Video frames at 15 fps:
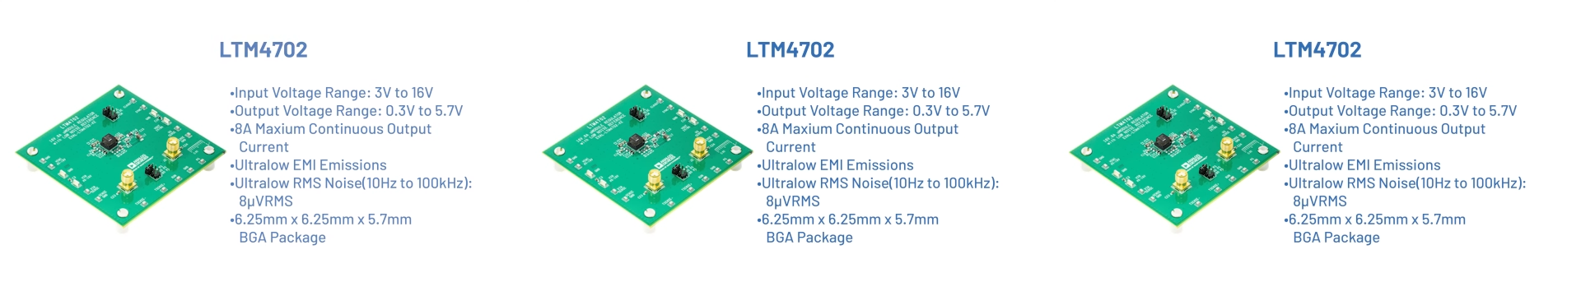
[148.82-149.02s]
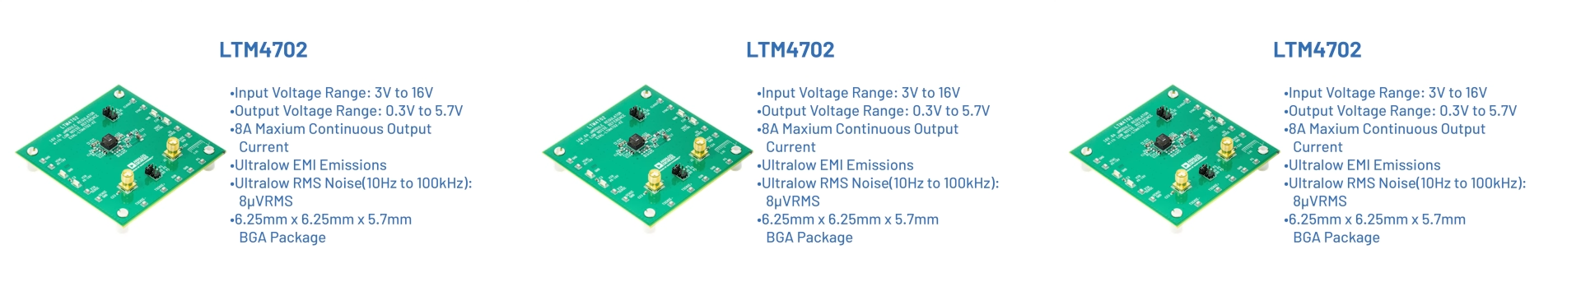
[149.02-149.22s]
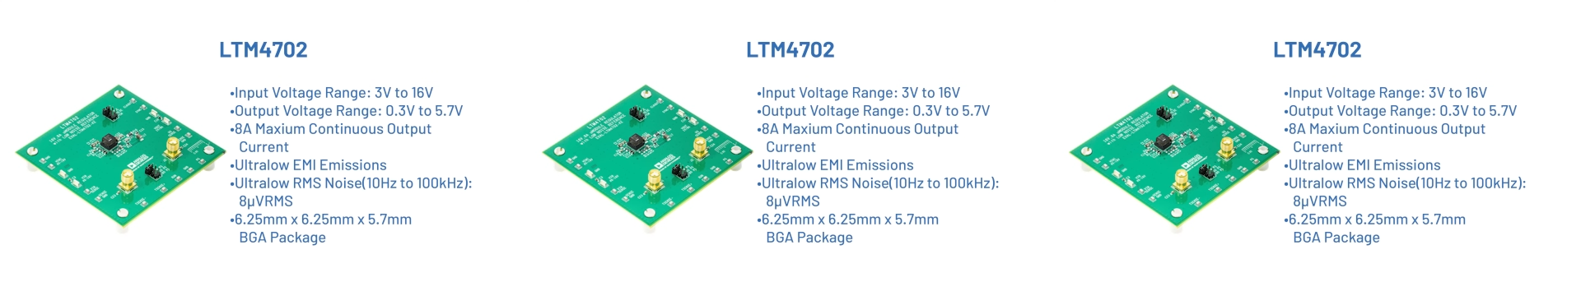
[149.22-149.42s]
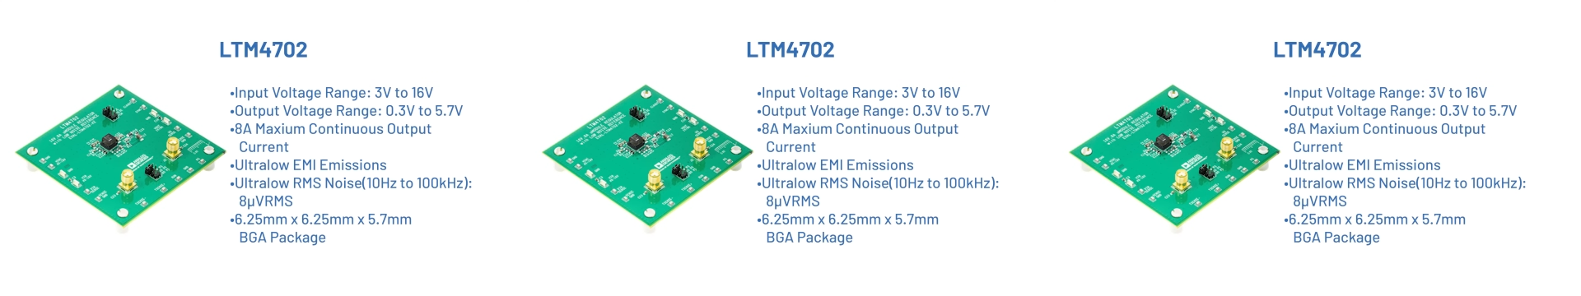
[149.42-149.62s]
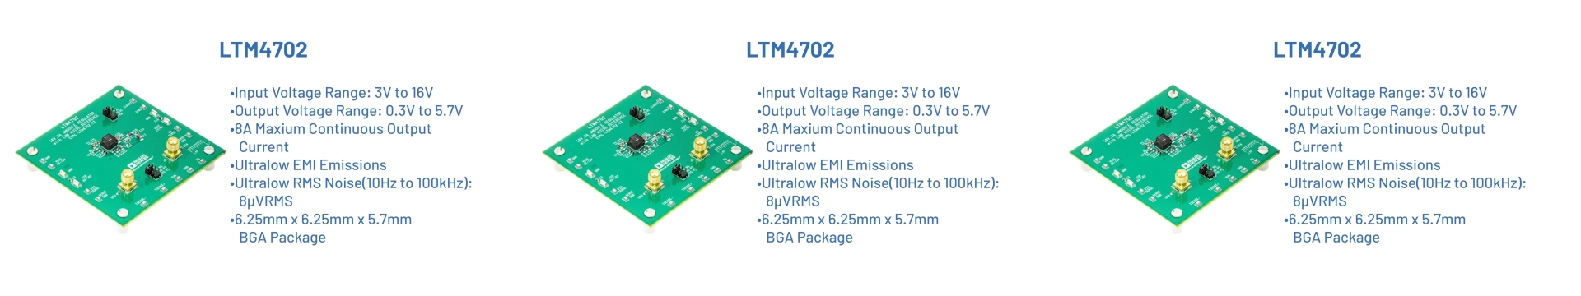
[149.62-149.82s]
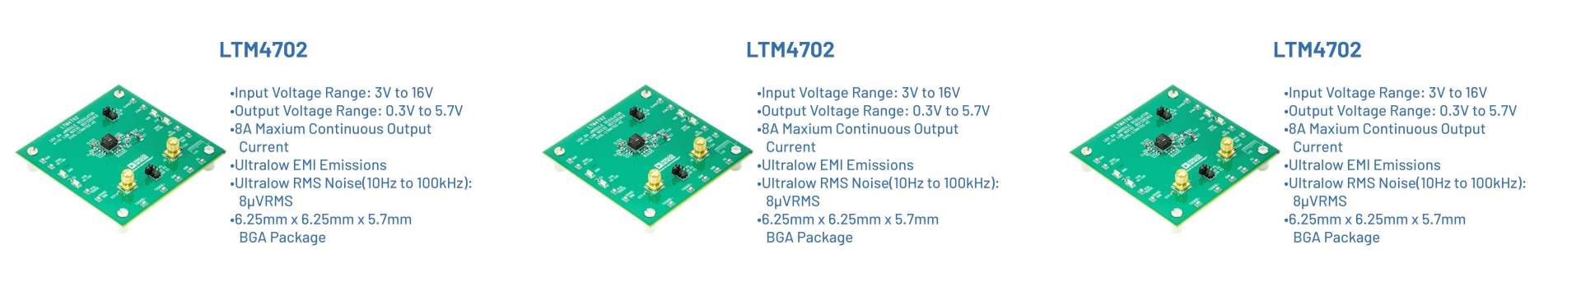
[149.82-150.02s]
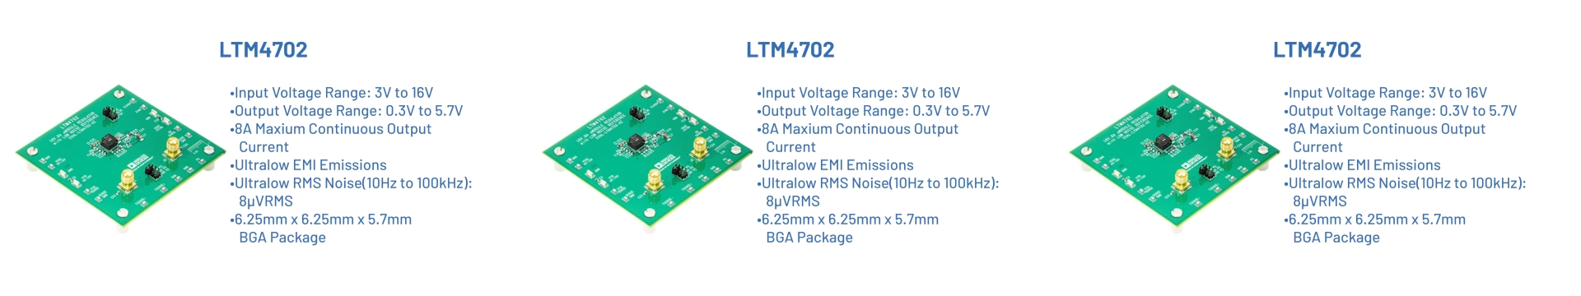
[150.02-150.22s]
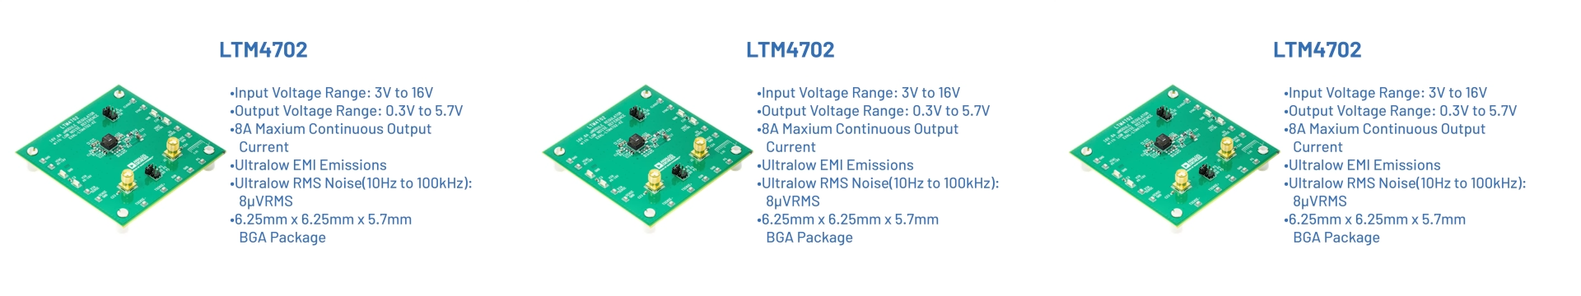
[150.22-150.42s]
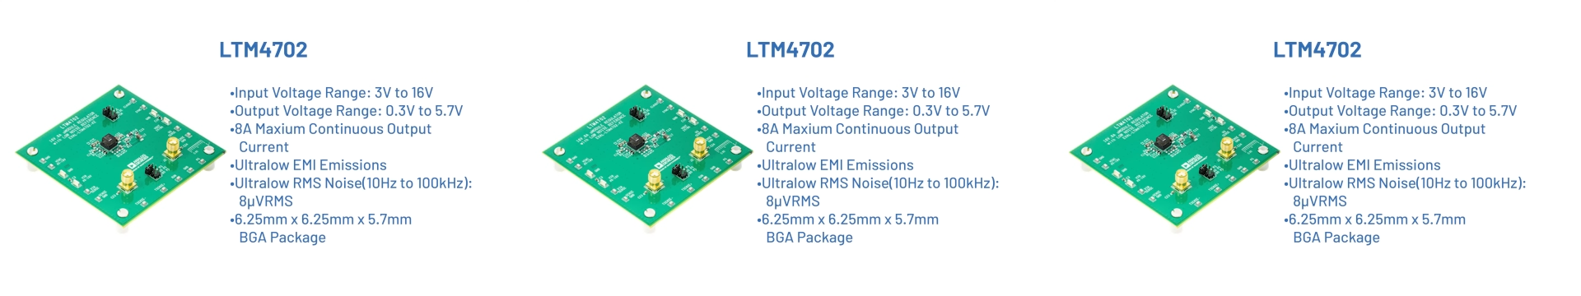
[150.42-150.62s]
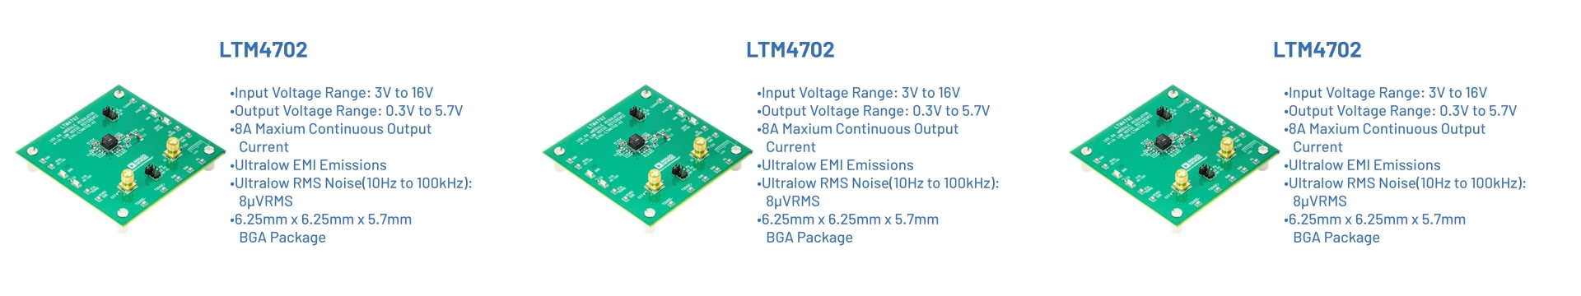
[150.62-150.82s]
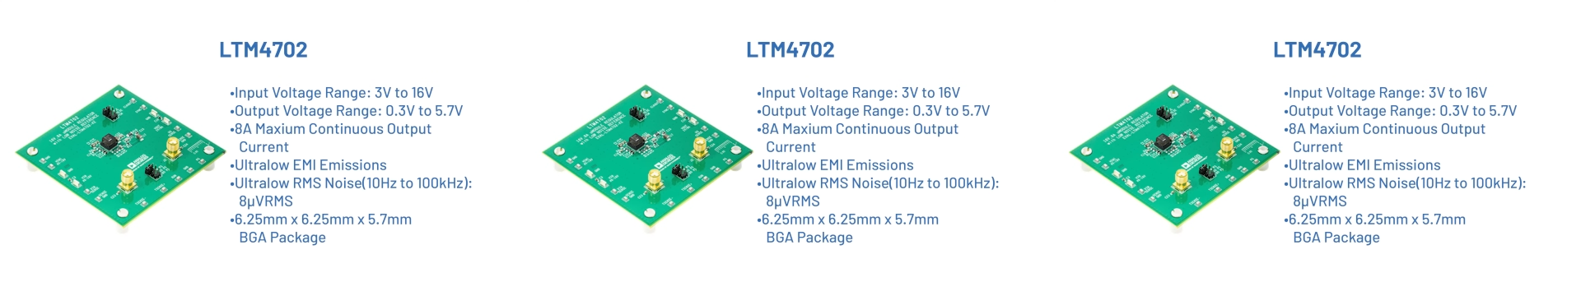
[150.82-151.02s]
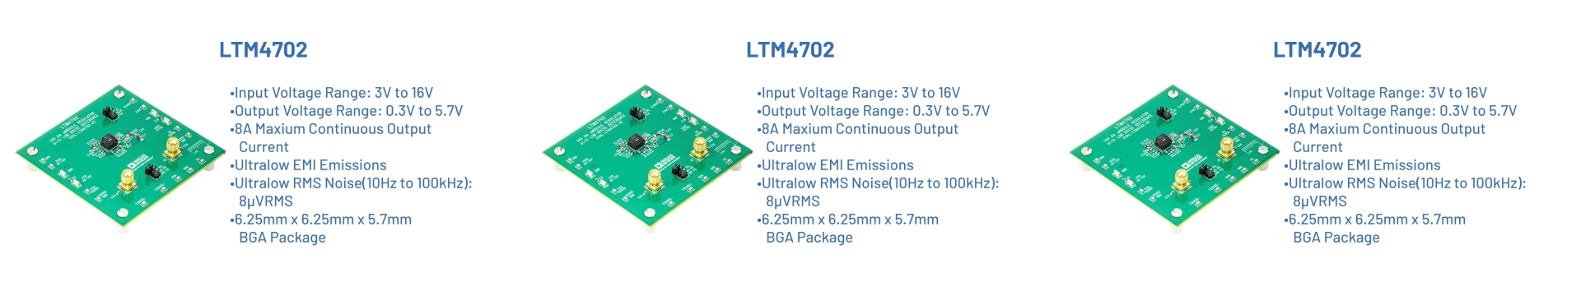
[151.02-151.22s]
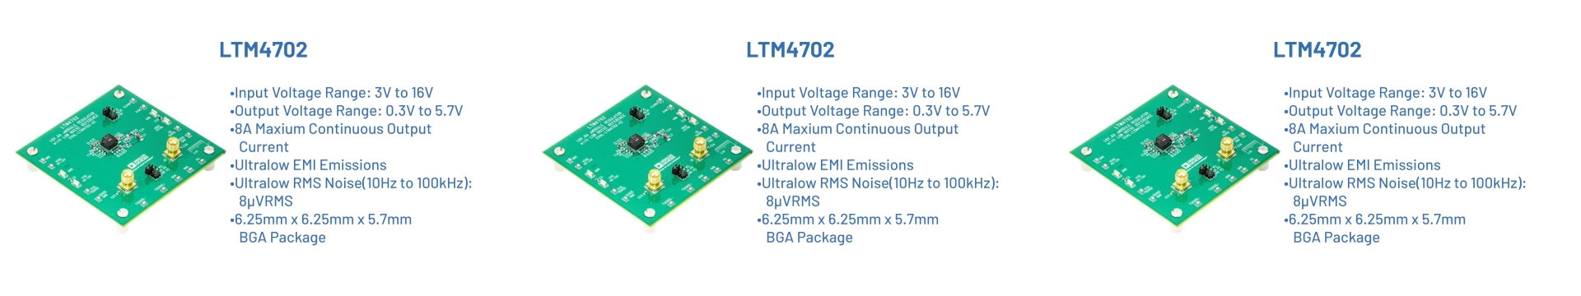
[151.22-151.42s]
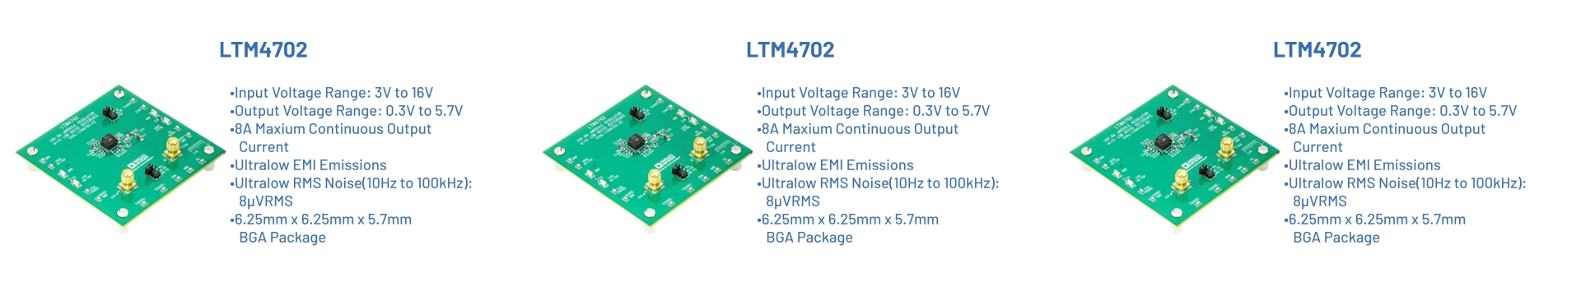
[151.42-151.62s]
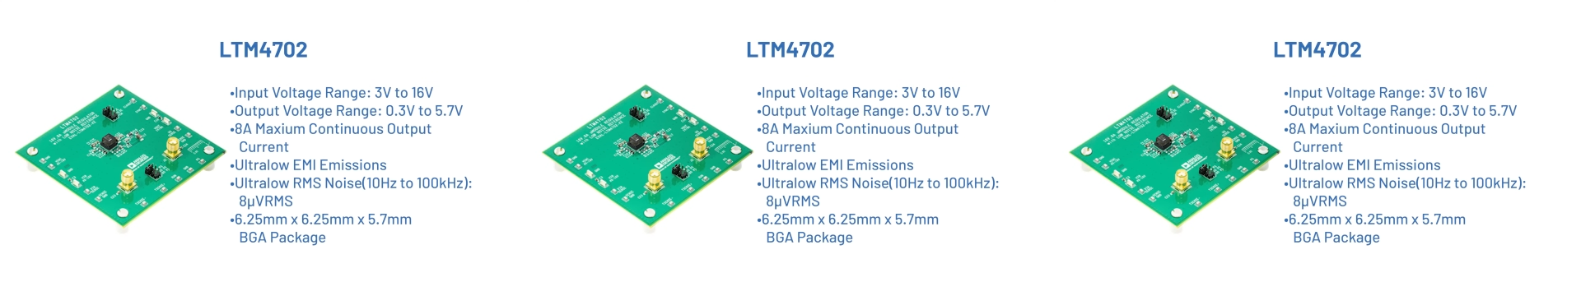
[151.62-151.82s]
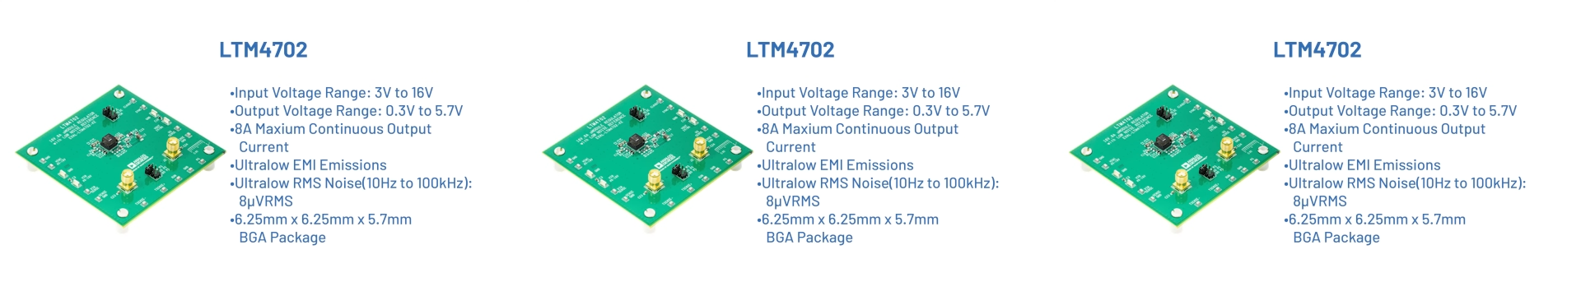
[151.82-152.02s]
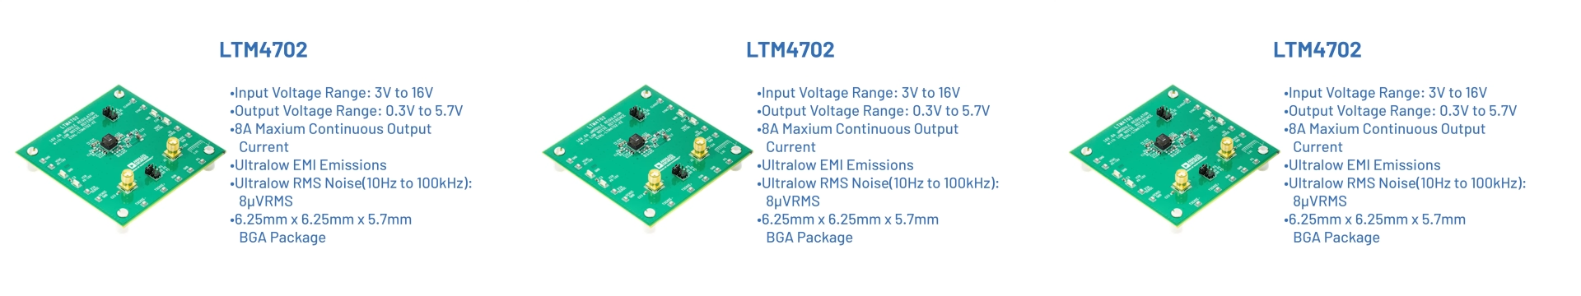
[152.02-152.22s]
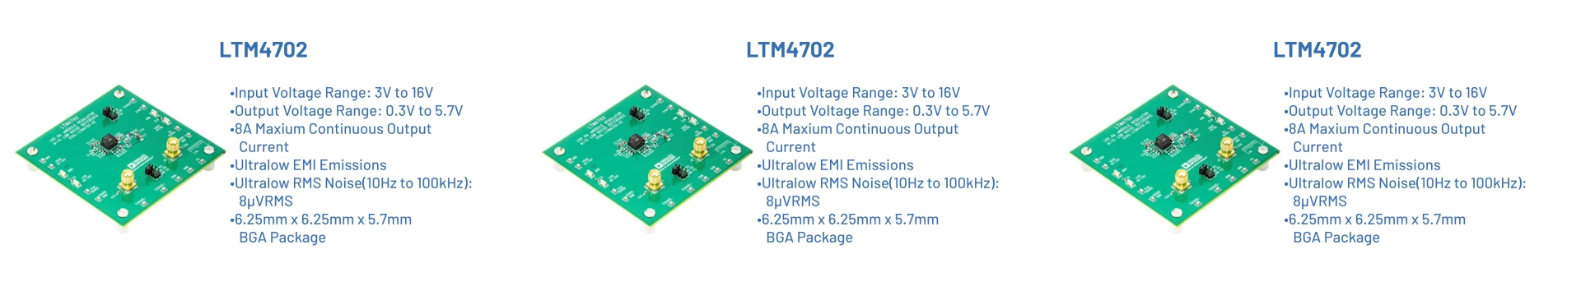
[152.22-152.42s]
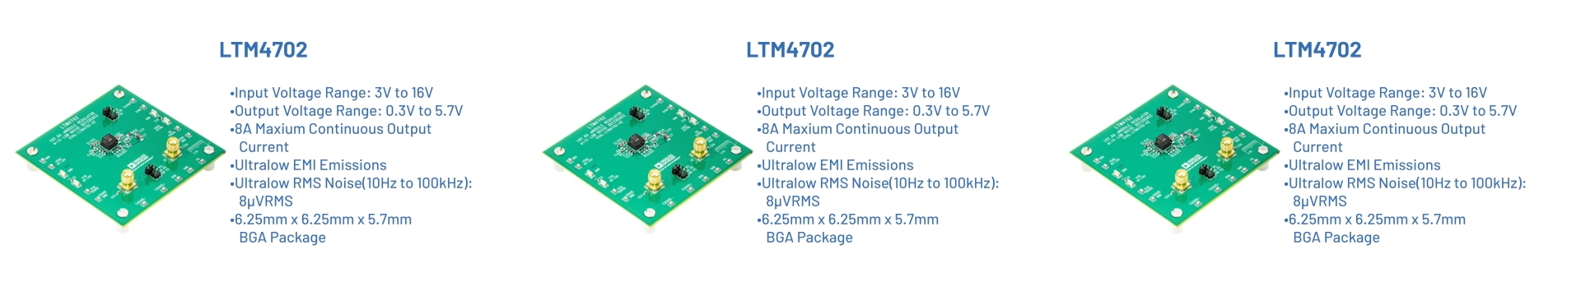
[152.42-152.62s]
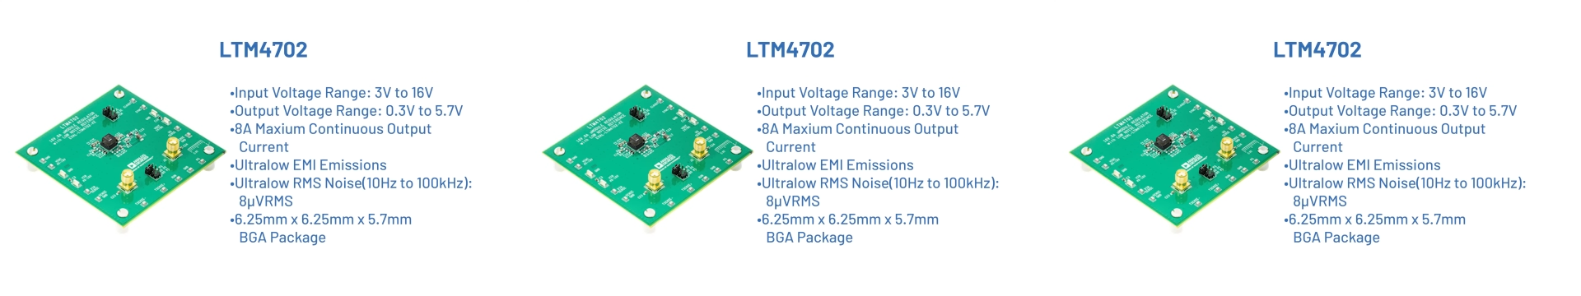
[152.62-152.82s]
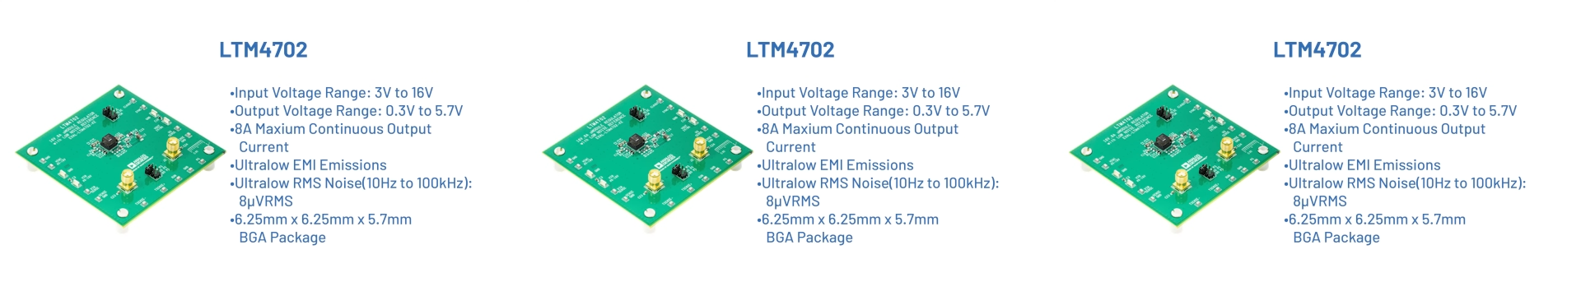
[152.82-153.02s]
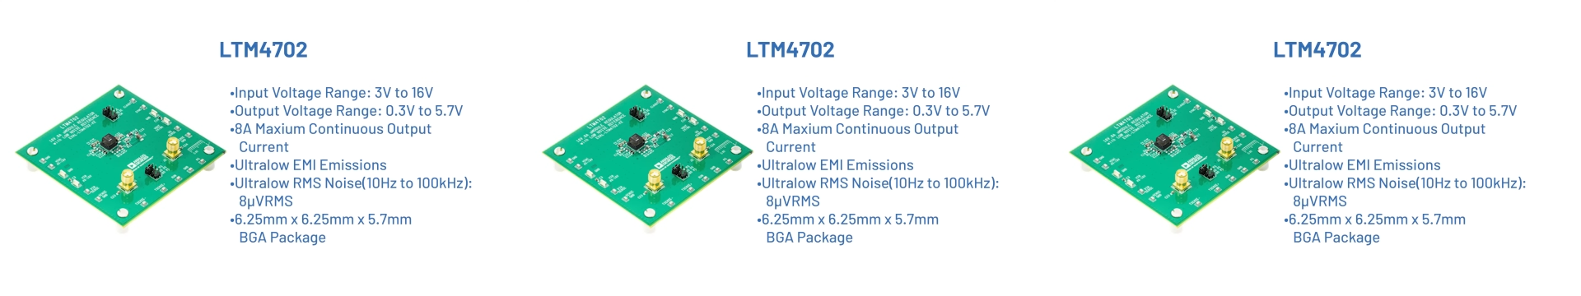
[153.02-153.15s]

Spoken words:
No face is visible, so there are no lips to read.